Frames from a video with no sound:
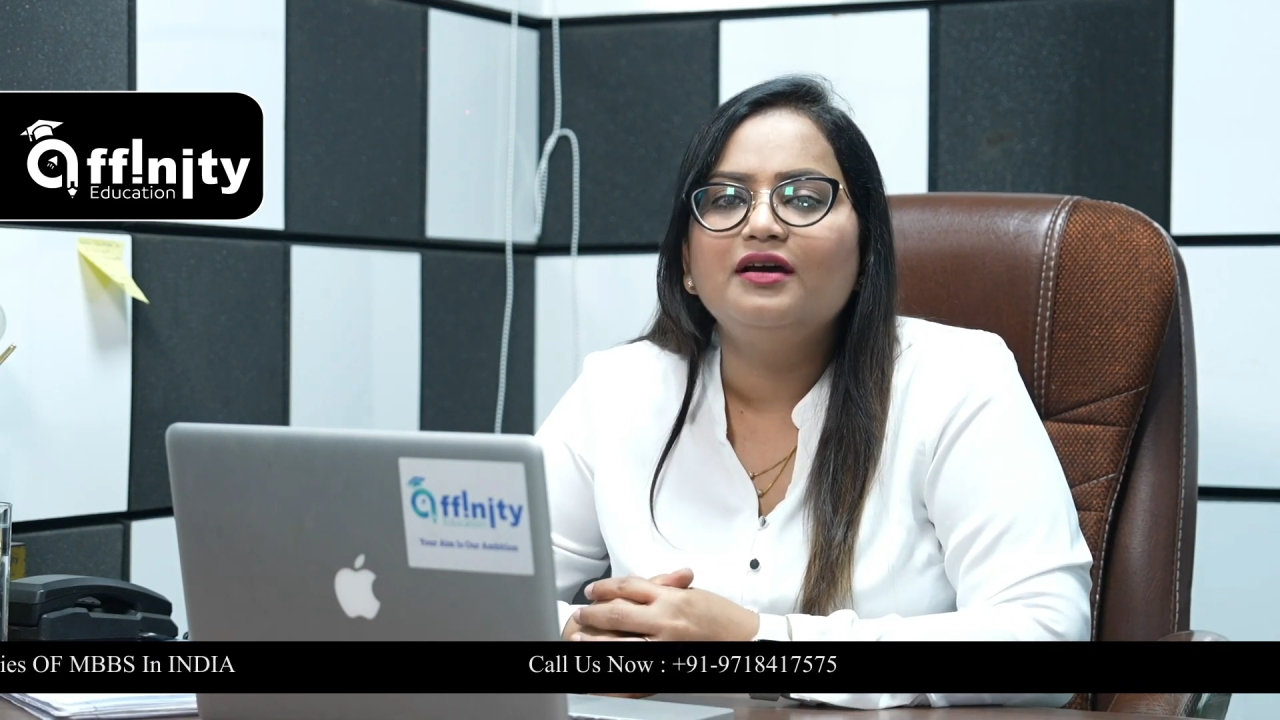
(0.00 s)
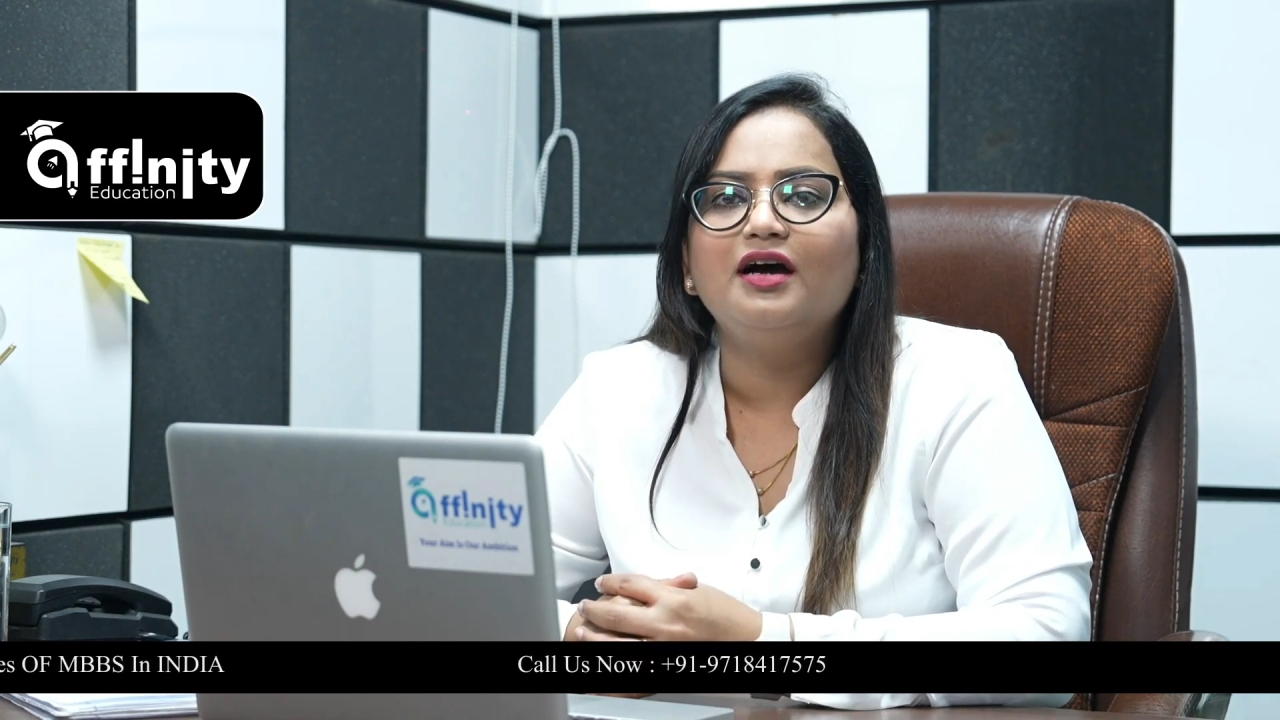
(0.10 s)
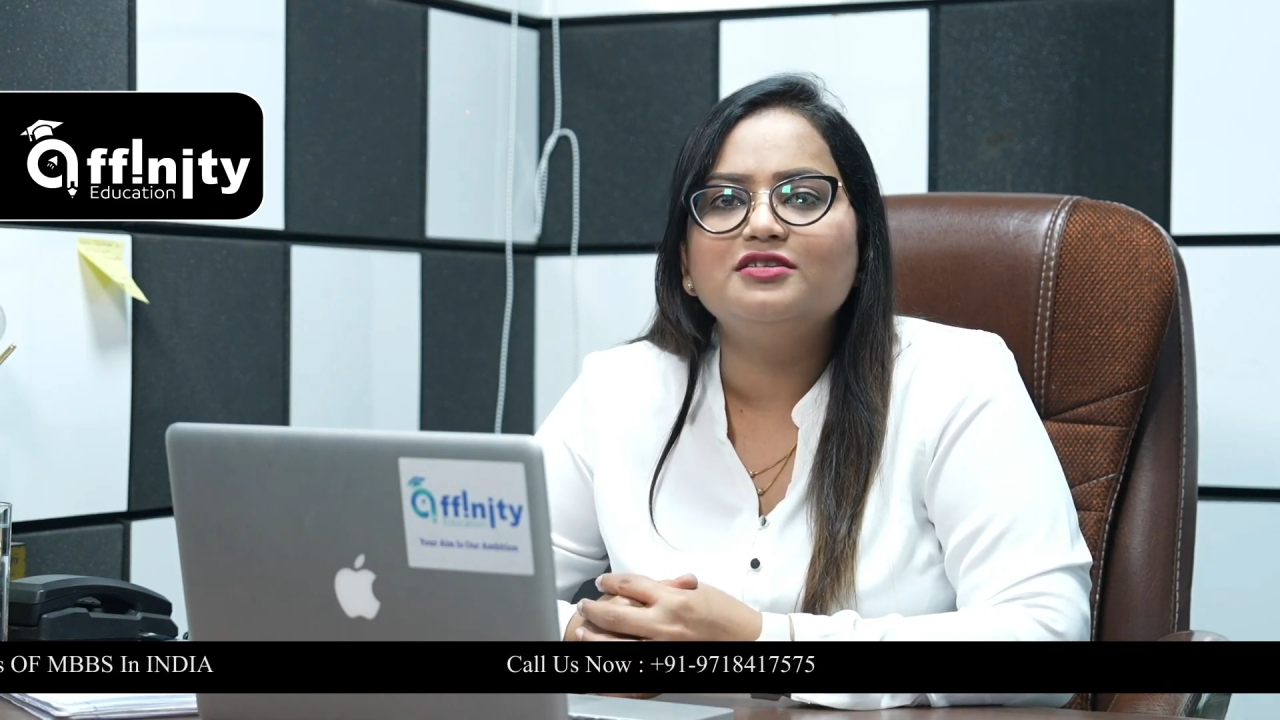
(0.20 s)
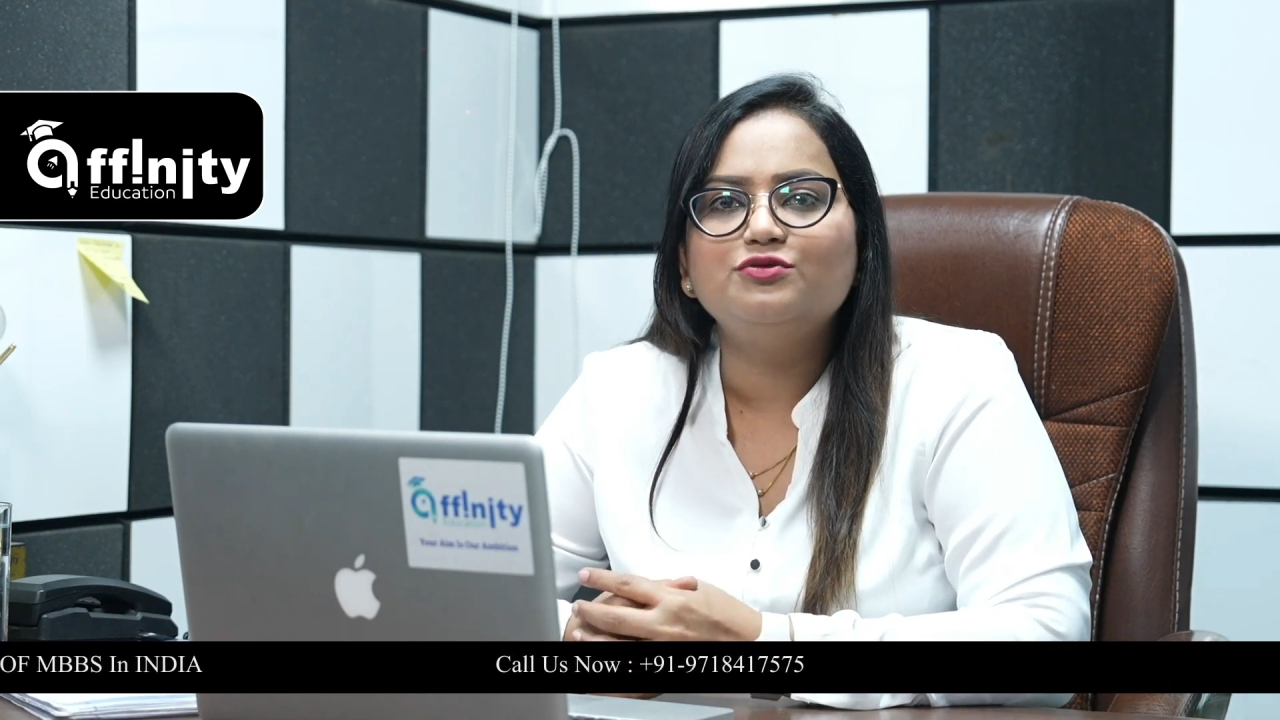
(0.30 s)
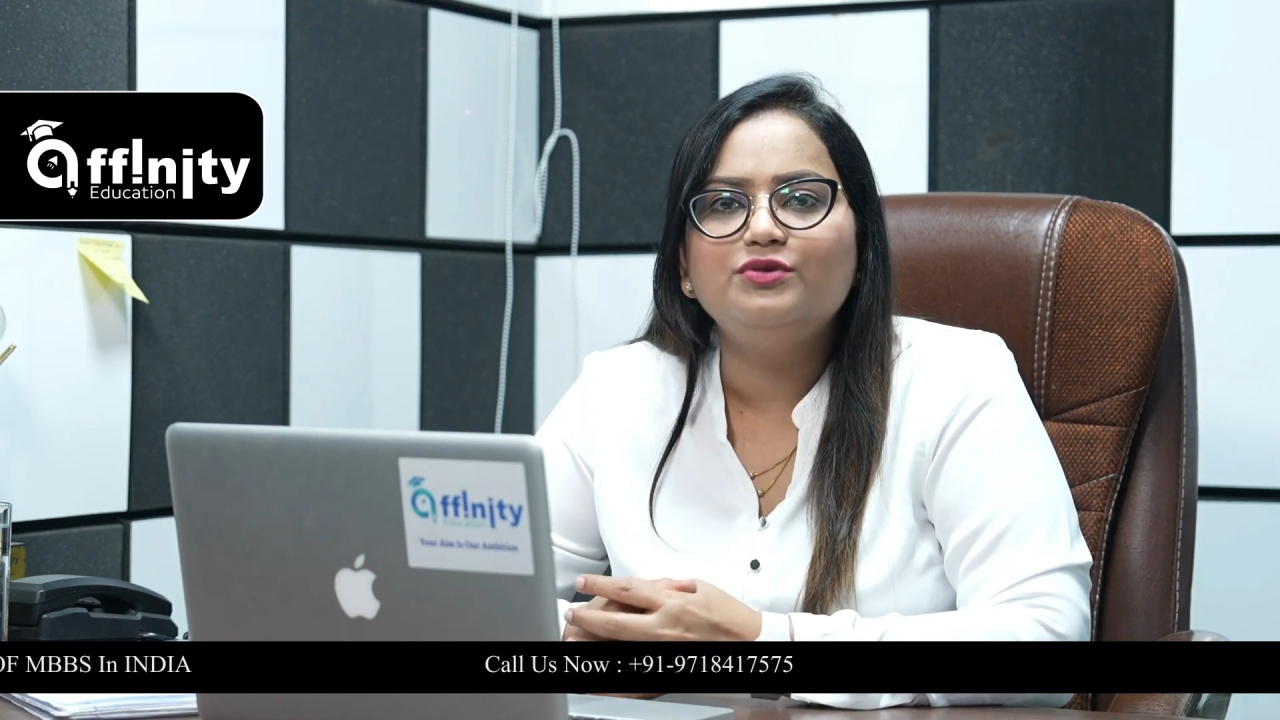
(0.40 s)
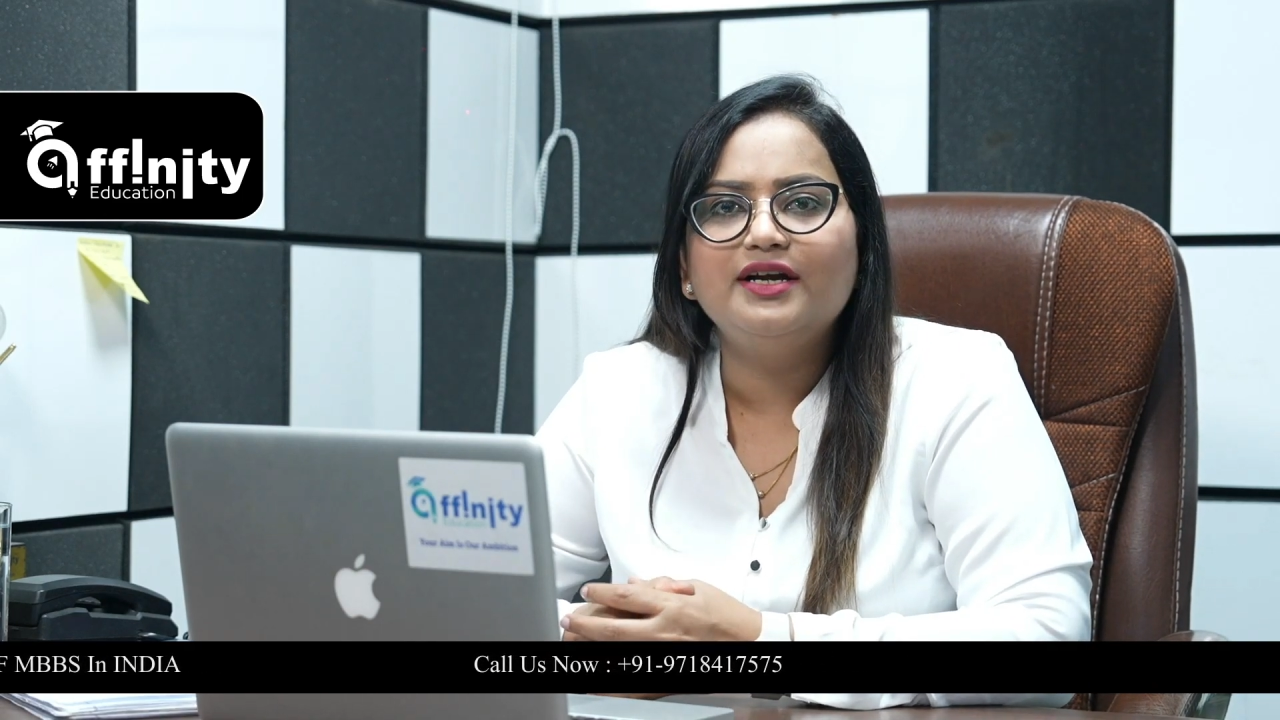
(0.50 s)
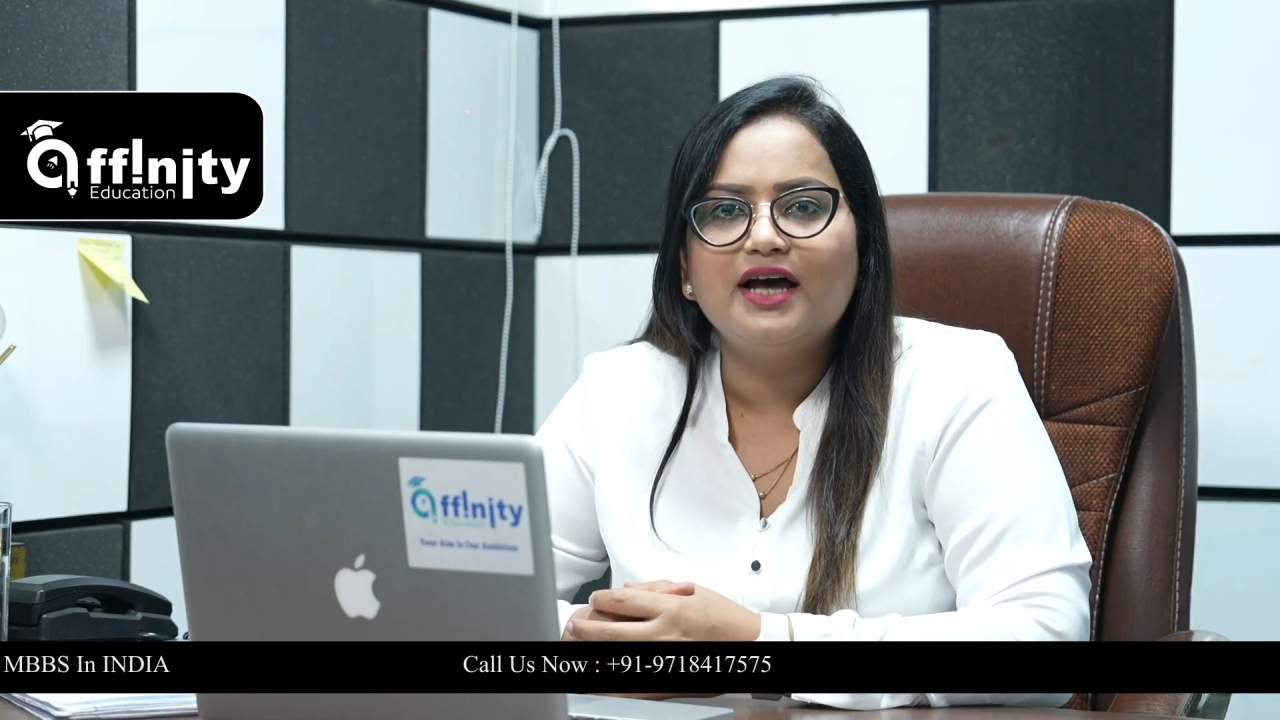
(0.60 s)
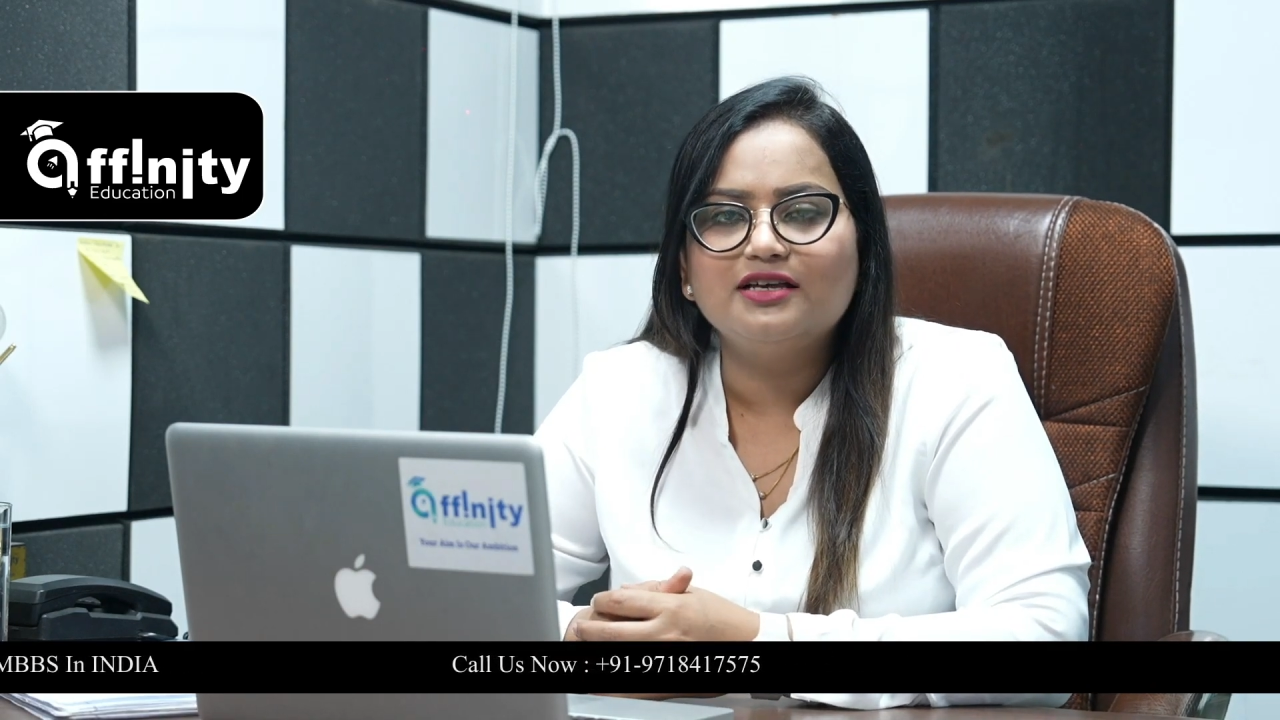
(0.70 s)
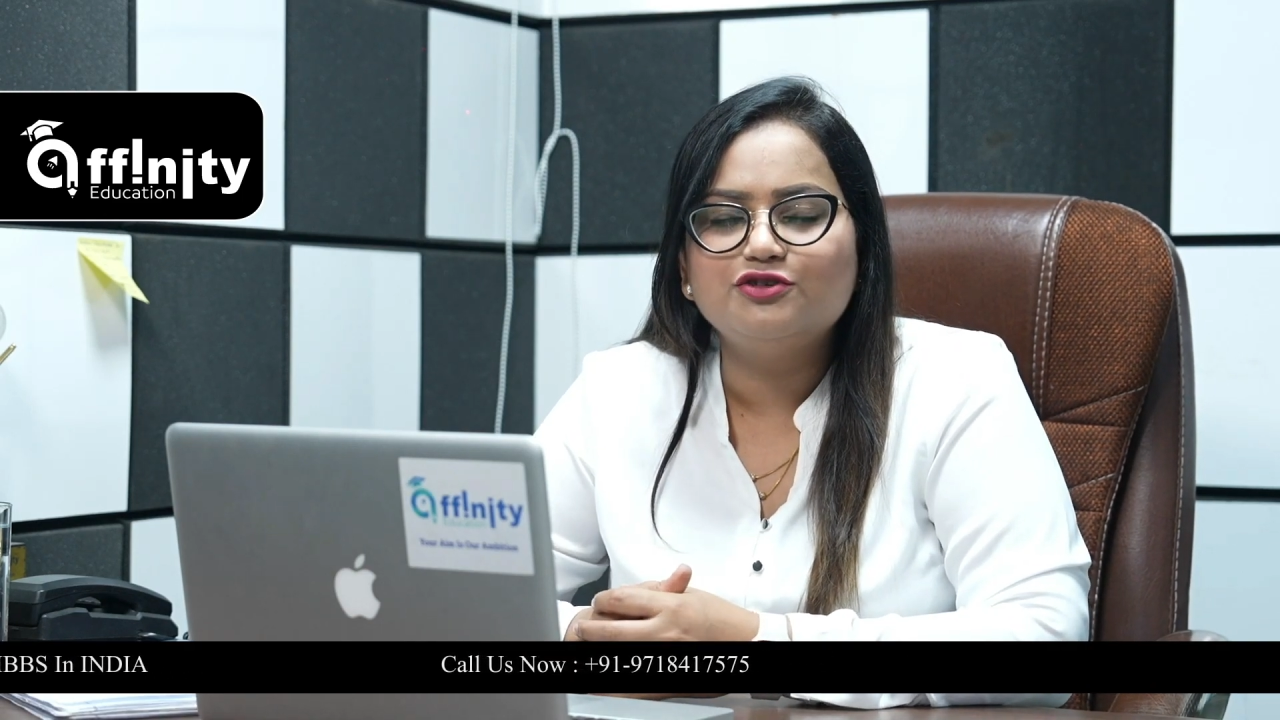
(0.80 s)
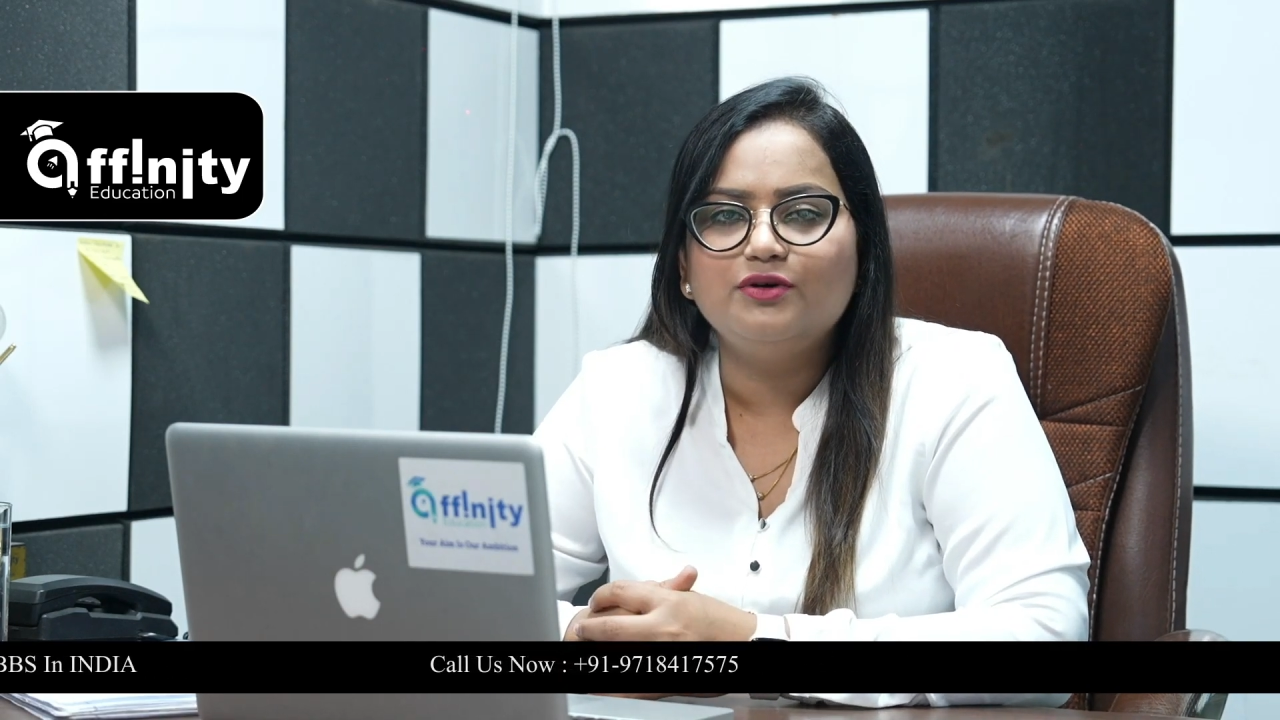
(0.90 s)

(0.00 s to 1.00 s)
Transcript: a student has